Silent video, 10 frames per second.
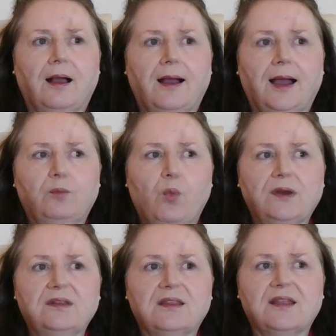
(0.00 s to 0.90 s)
And
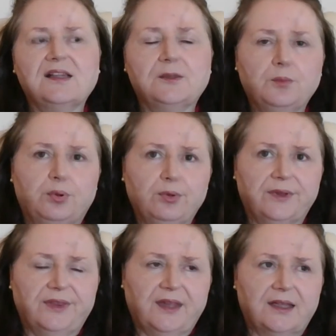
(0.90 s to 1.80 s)
one of the
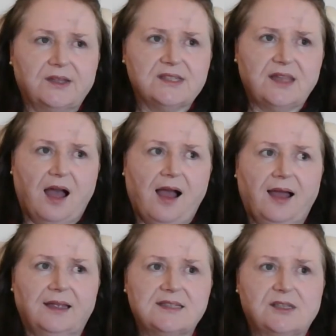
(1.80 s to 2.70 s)
important things that
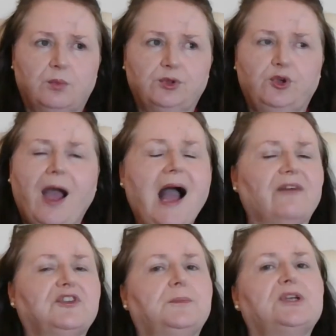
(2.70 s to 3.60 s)
I say, well, you
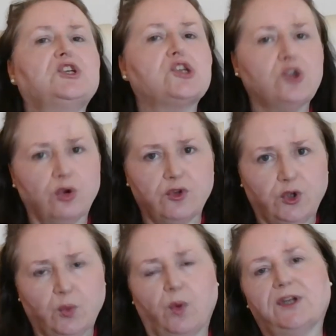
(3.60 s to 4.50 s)
have to be sure that
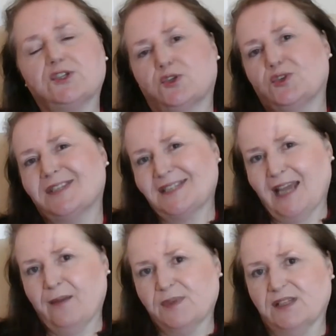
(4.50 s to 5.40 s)
you're 1 or 2
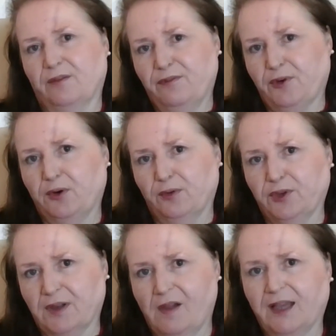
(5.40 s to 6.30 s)
steps in front of
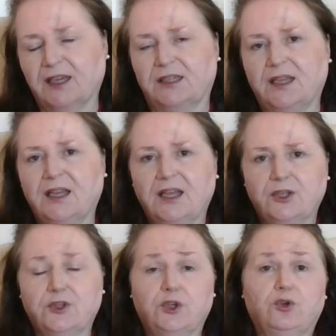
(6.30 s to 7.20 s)
your client and
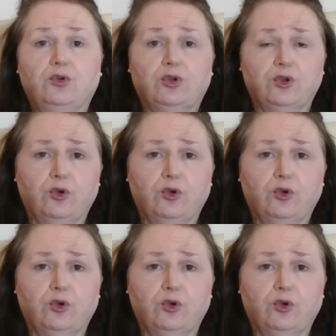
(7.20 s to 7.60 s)
that you've